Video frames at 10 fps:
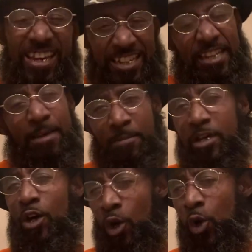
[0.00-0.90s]
did me a
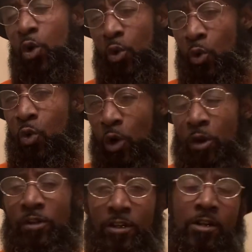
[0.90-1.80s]
whole
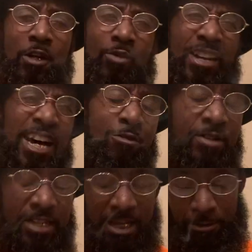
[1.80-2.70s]
world of good when I
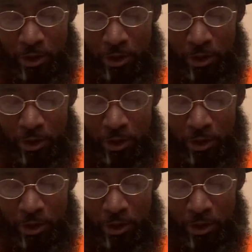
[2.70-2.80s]
was able to